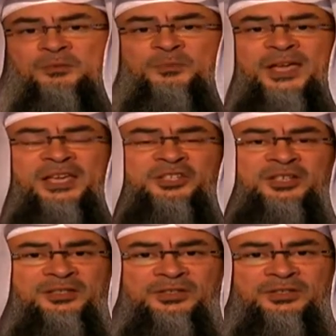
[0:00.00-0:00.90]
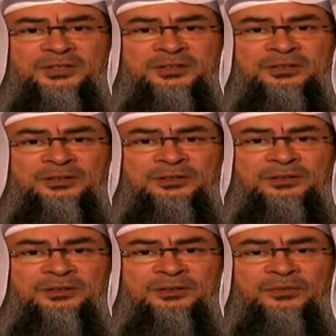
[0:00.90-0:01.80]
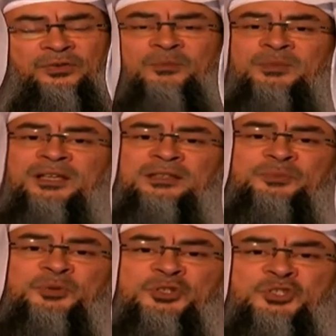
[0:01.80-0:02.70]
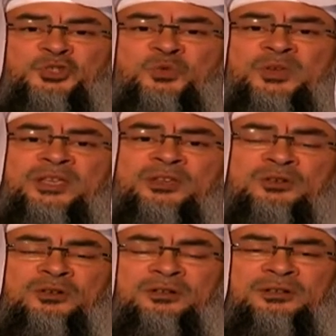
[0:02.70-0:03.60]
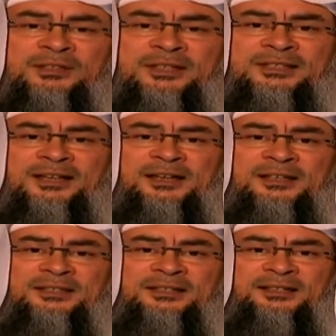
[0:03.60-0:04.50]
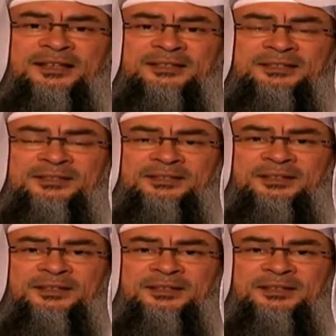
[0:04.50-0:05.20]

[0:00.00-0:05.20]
Patience from not pursuing your desires and lusts